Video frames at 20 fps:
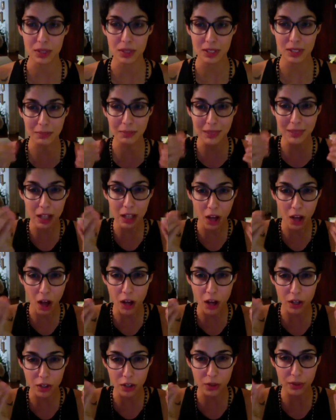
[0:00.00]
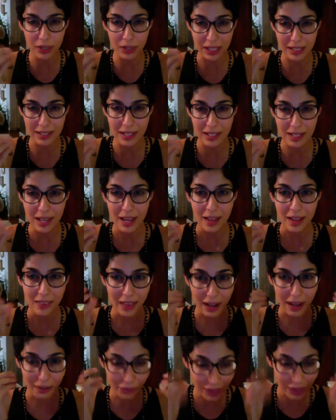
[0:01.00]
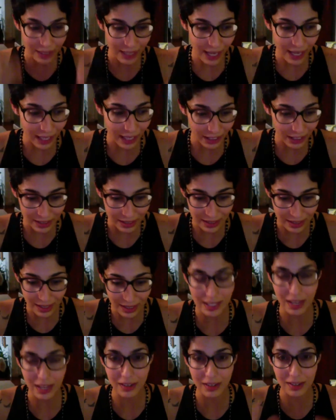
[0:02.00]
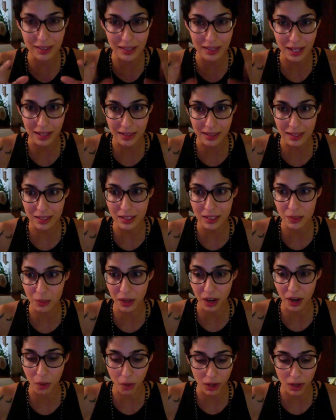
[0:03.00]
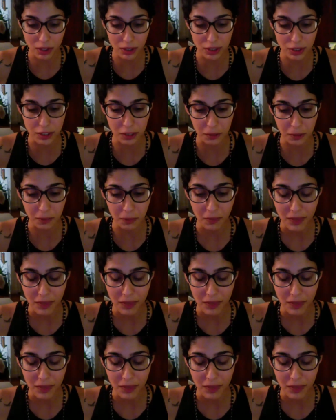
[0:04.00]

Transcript: something concrete that every day I could sit down and say, this is what I want to do.